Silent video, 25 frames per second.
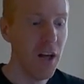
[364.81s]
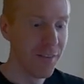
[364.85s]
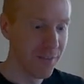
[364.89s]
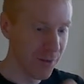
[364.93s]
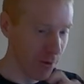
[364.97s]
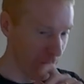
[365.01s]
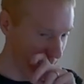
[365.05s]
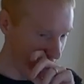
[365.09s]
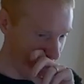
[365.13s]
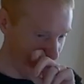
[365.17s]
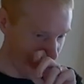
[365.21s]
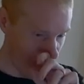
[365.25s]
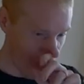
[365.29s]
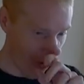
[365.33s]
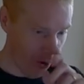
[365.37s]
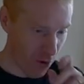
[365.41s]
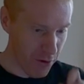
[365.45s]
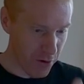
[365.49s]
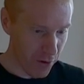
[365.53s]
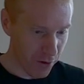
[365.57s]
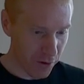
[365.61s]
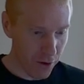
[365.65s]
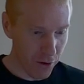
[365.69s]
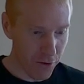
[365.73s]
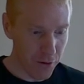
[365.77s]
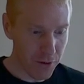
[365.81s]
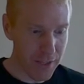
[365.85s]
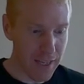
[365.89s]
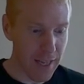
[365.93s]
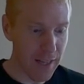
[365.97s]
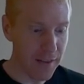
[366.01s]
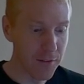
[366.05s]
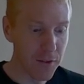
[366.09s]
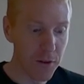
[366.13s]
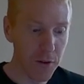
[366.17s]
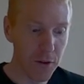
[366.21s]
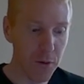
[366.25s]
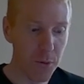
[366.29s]
So before you're gonna
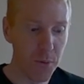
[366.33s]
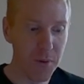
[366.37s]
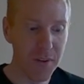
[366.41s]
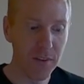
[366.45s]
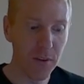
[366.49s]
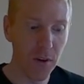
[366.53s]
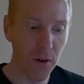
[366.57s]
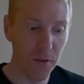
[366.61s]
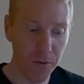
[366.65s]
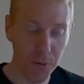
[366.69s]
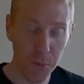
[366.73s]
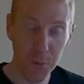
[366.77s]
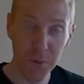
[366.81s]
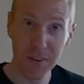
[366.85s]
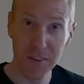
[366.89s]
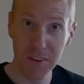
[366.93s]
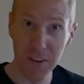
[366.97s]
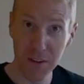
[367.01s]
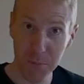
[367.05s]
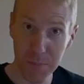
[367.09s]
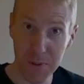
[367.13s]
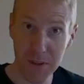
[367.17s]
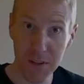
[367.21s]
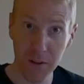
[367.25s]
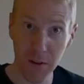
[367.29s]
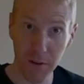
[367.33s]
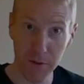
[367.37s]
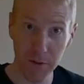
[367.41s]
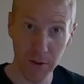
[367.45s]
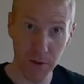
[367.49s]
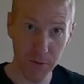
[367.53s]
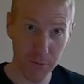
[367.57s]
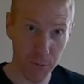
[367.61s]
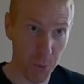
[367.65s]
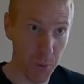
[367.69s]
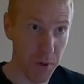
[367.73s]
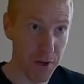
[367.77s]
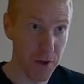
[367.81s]
get good results with this piece of
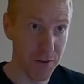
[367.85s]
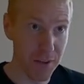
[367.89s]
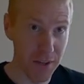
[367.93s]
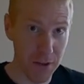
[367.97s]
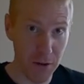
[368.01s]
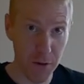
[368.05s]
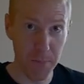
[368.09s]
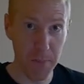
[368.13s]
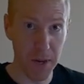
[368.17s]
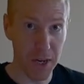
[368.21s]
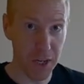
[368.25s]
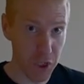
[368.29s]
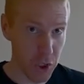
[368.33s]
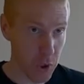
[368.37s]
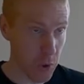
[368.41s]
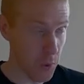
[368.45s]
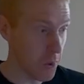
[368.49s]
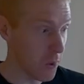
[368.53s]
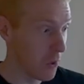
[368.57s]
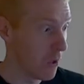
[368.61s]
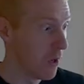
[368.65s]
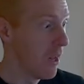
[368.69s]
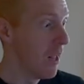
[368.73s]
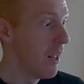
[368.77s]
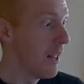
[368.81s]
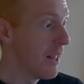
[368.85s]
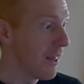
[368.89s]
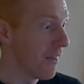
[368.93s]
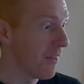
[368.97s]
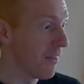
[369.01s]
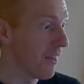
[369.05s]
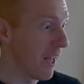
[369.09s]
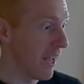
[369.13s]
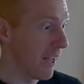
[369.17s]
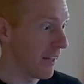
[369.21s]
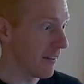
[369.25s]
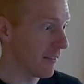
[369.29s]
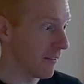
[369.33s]
software, you need to make sure
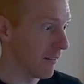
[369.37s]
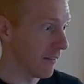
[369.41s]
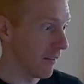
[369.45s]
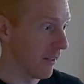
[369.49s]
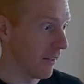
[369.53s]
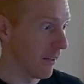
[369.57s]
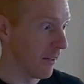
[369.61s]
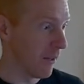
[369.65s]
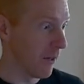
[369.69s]
that